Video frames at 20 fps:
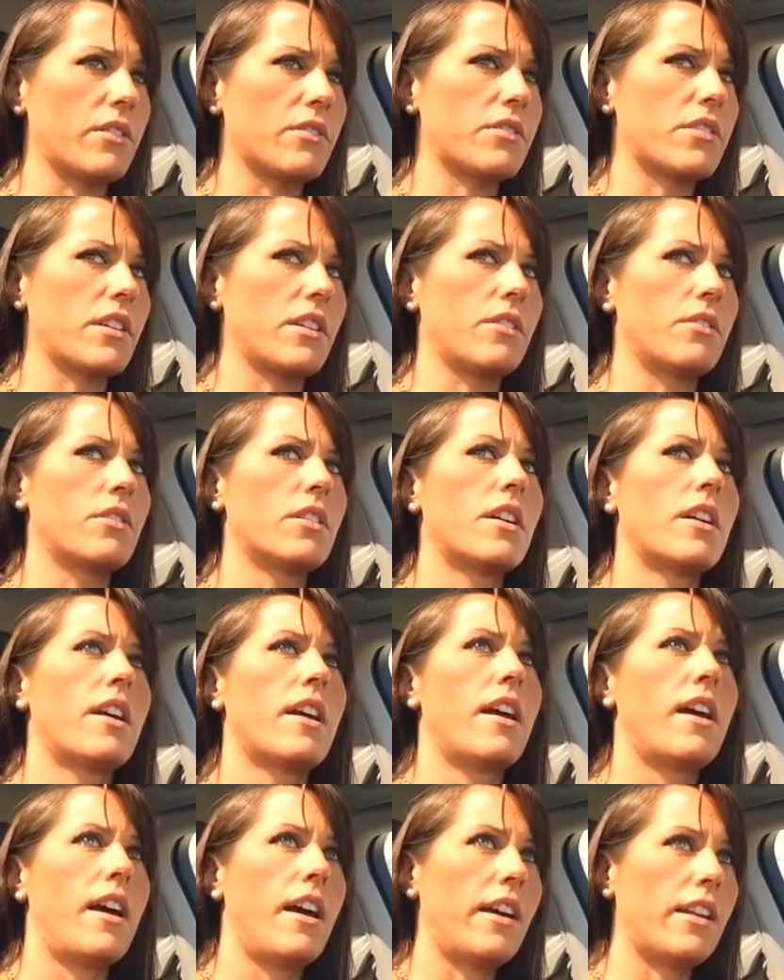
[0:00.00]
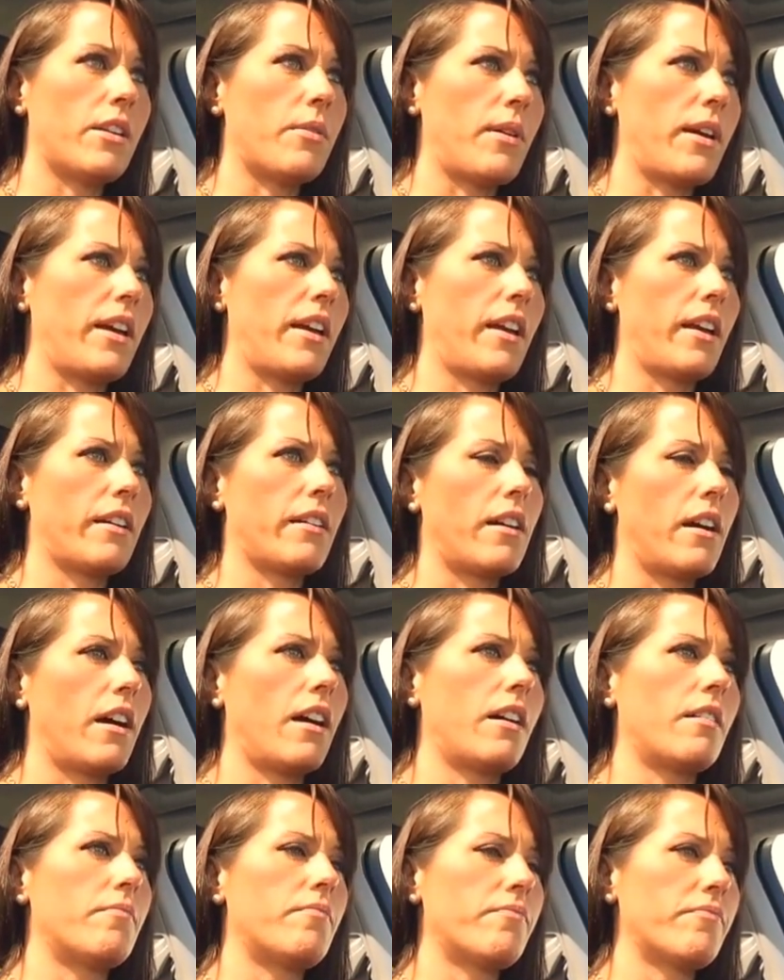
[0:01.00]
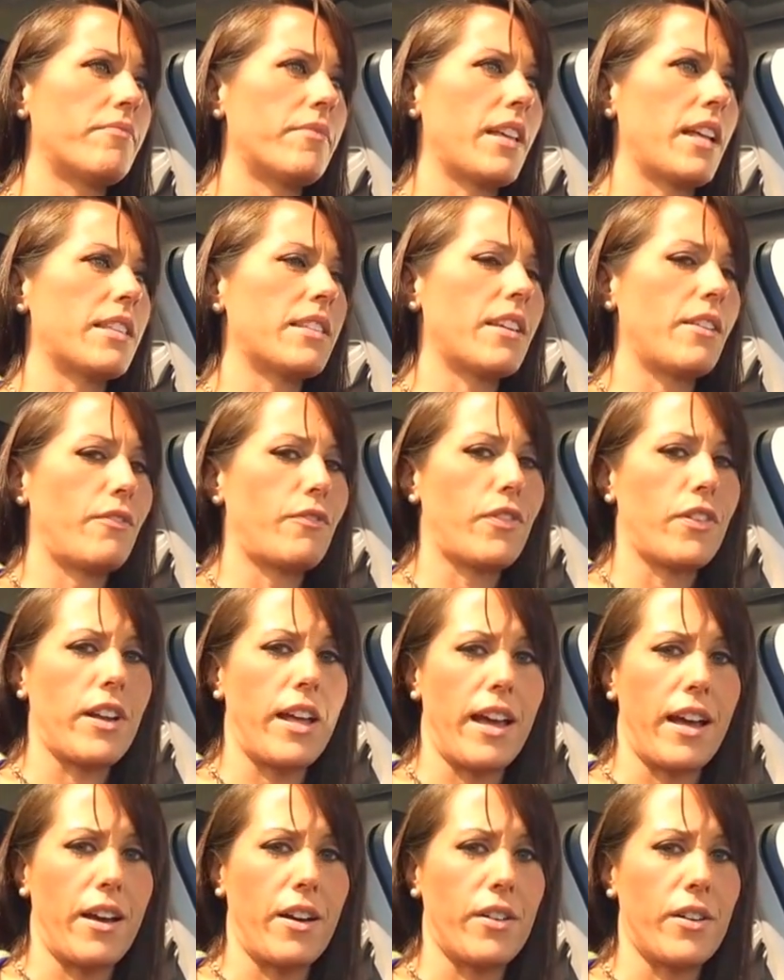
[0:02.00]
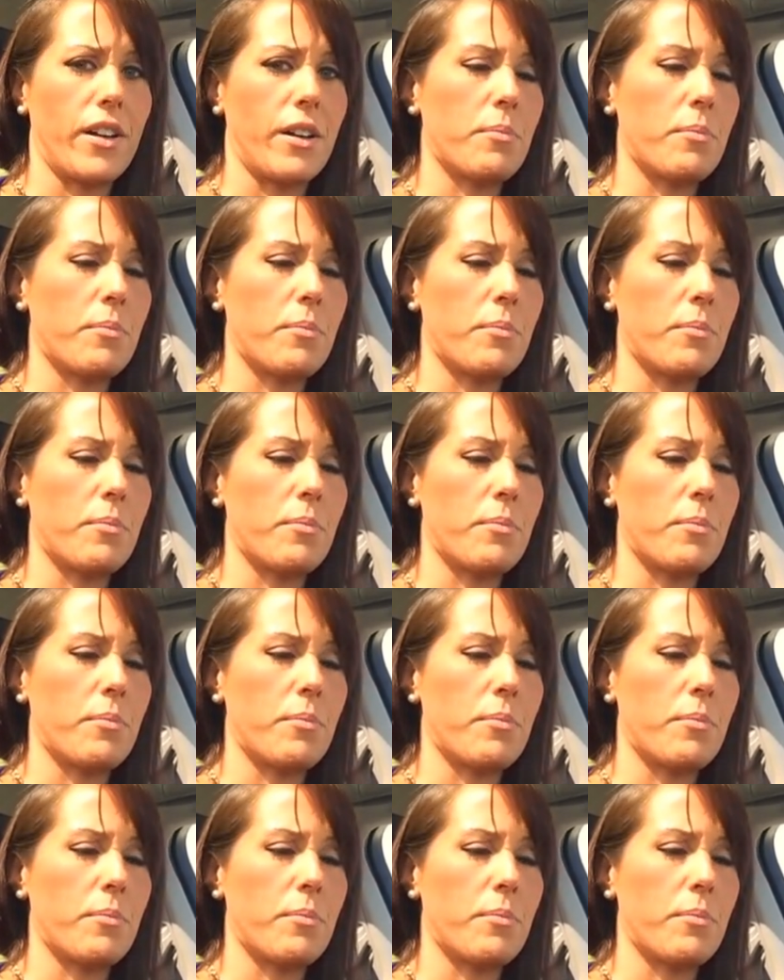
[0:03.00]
So anyway, that's it for now.